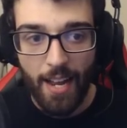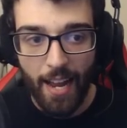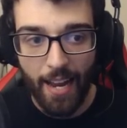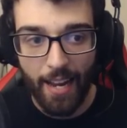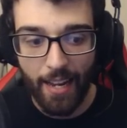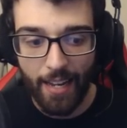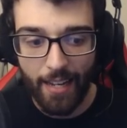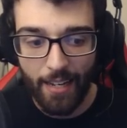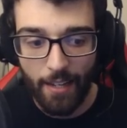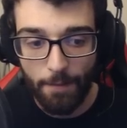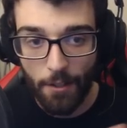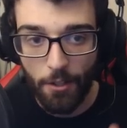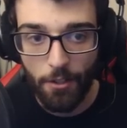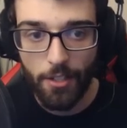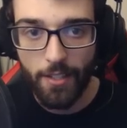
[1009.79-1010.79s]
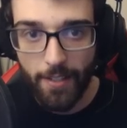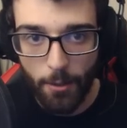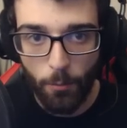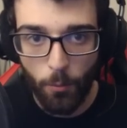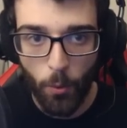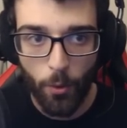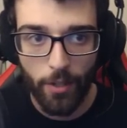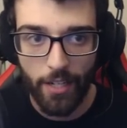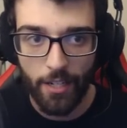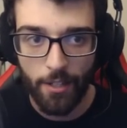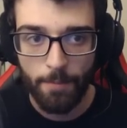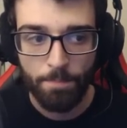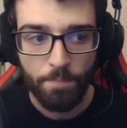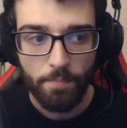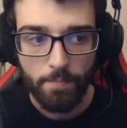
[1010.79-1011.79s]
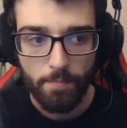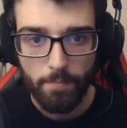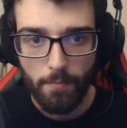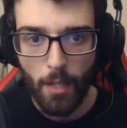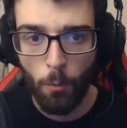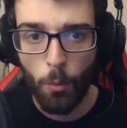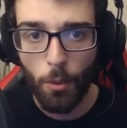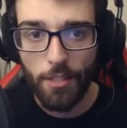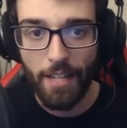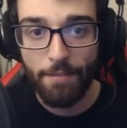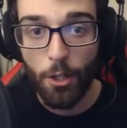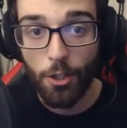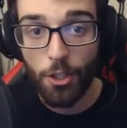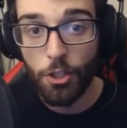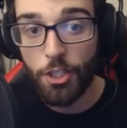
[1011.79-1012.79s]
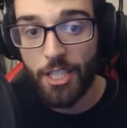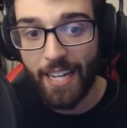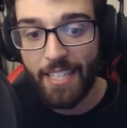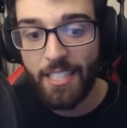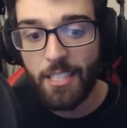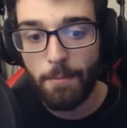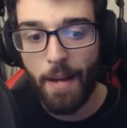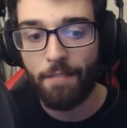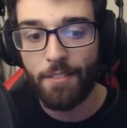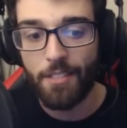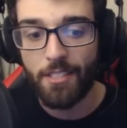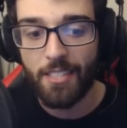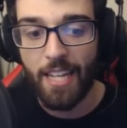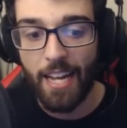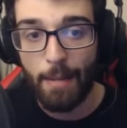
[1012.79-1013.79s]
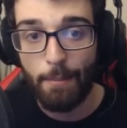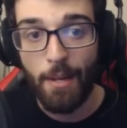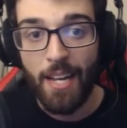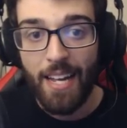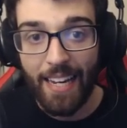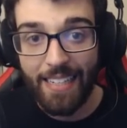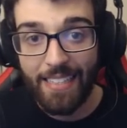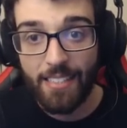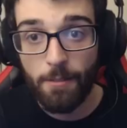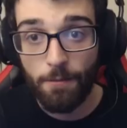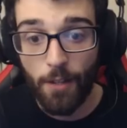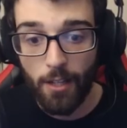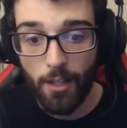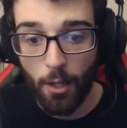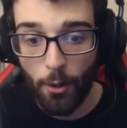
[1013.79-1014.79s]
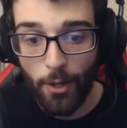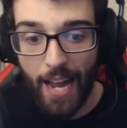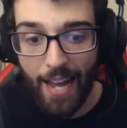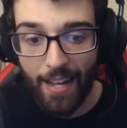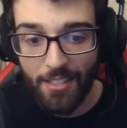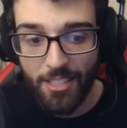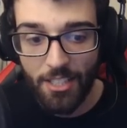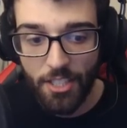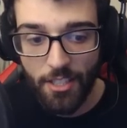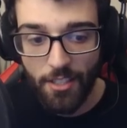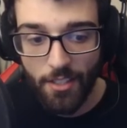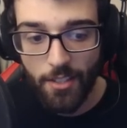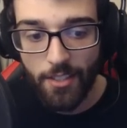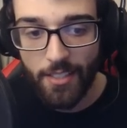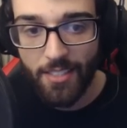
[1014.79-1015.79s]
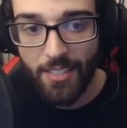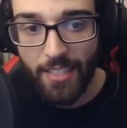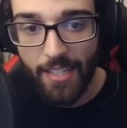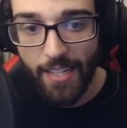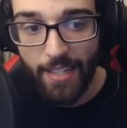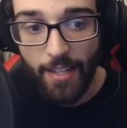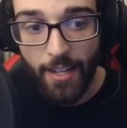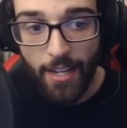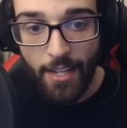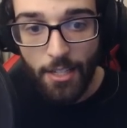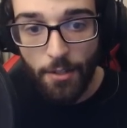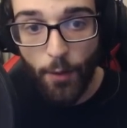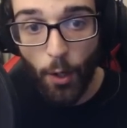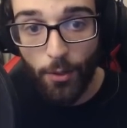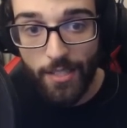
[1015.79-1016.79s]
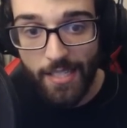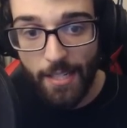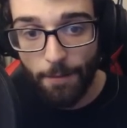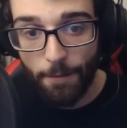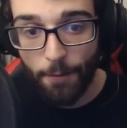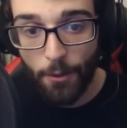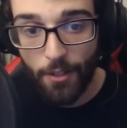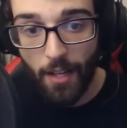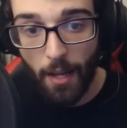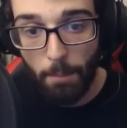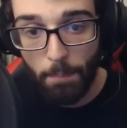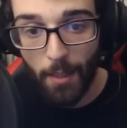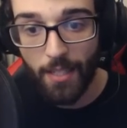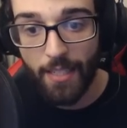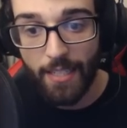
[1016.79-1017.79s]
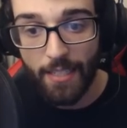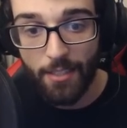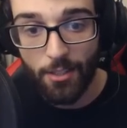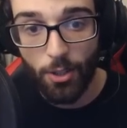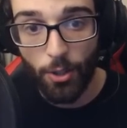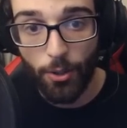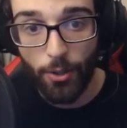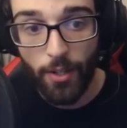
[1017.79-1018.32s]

And if I go and click Warrior, what I've gone and changed about this game is the loadout. So as you can go and see here, you've got different abilities. So